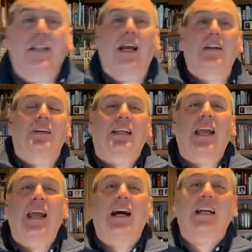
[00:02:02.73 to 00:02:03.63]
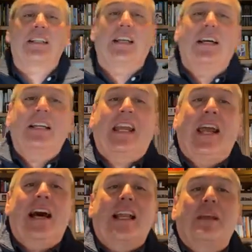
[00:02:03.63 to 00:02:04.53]
kind of a
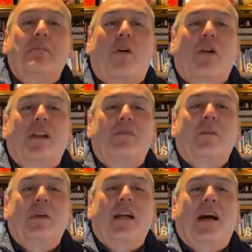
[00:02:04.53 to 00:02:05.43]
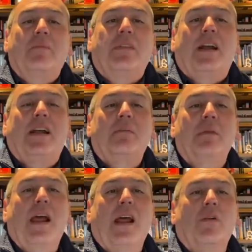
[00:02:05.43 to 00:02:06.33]
chaotic morning for me. I'm thinking,
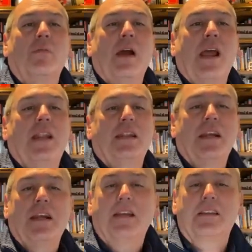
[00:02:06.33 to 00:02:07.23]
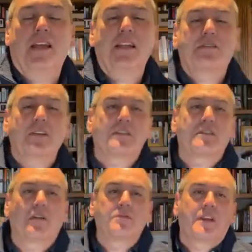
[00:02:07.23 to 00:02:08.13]
man, oh man, things just
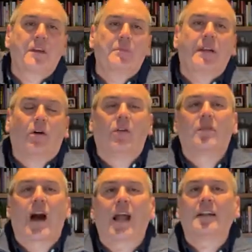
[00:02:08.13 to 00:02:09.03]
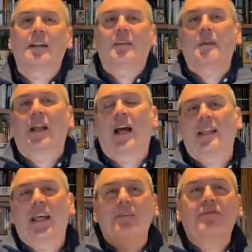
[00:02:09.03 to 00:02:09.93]
don't seem to be going right. But I
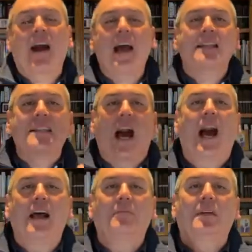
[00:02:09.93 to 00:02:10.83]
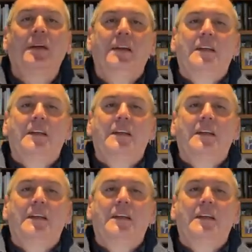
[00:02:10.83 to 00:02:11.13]
did find time